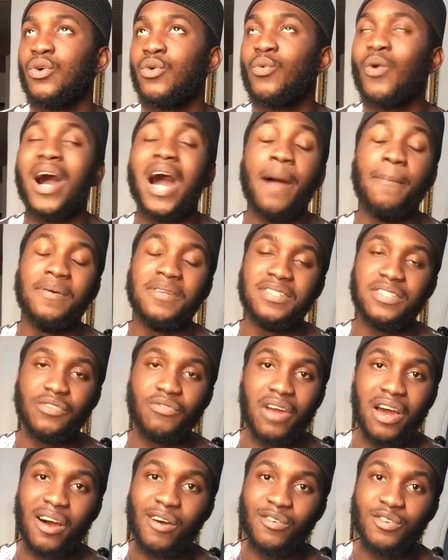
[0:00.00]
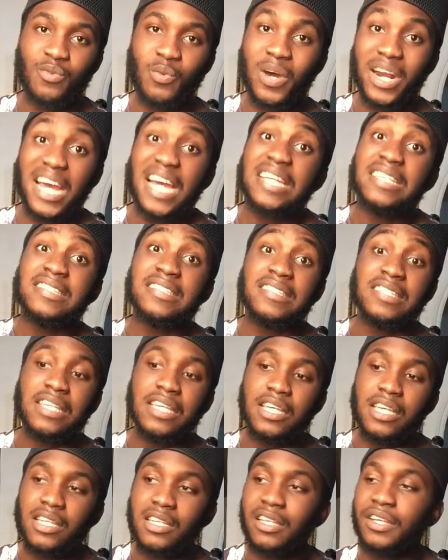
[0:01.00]
what happens around, what I
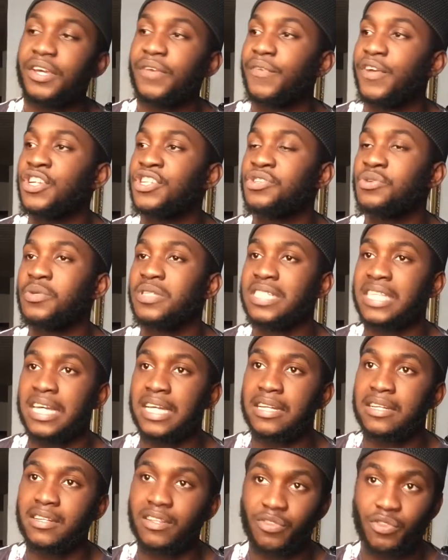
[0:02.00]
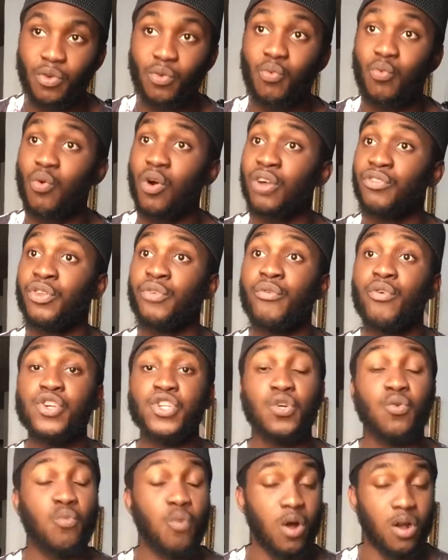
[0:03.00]
see, the events you attend, the walk, the
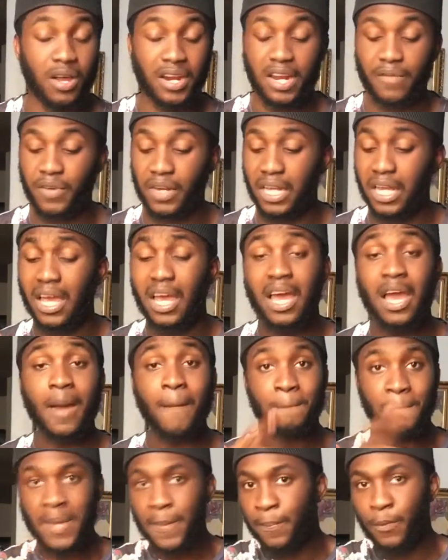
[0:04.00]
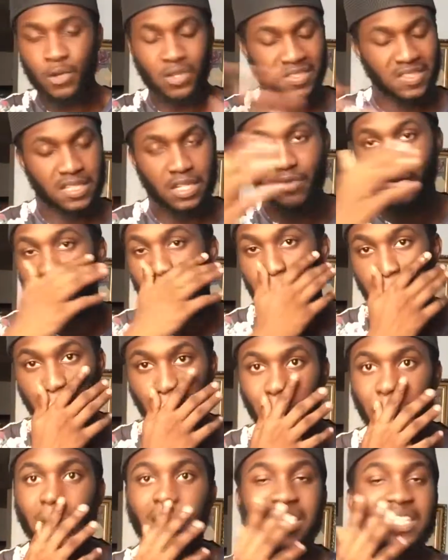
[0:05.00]
road you walk on every day, people you see around
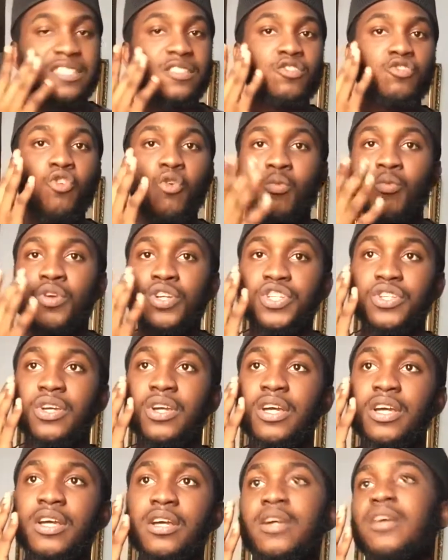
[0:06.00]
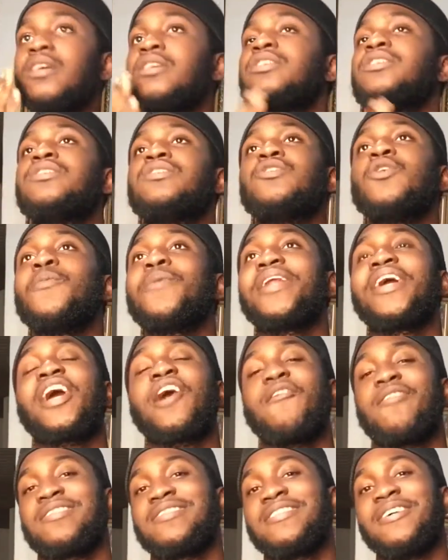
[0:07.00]
you. There's so much, there's so many
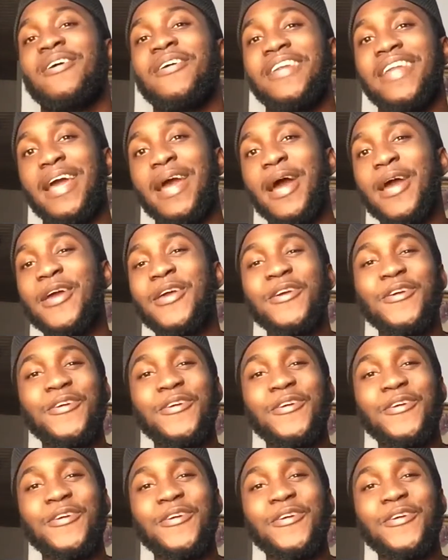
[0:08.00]
characters out there, and